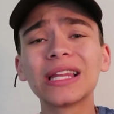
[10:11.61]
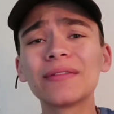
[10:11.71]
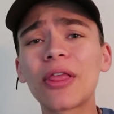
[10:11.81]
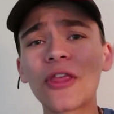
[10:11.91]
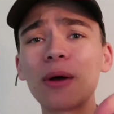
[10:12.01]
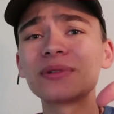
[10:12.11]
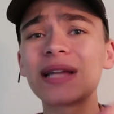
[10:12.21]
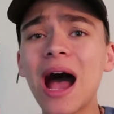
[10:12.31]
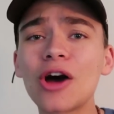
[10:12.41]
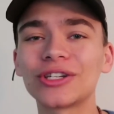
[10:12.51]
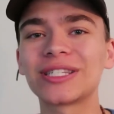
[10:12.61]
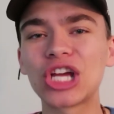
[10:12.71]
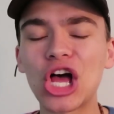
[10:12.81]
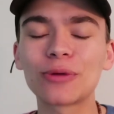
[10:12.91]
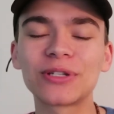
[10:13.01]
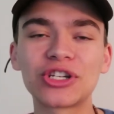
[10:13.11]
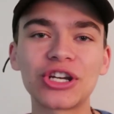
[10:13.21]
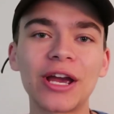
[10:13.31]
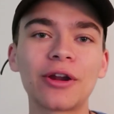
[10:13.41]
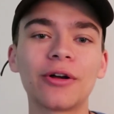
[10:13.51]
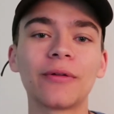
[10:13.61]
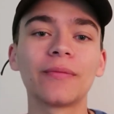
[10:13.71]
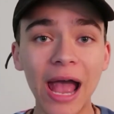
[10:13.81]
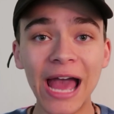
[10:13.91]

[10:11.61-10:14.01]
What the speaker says: leave a thumbs down. It still helps the channel.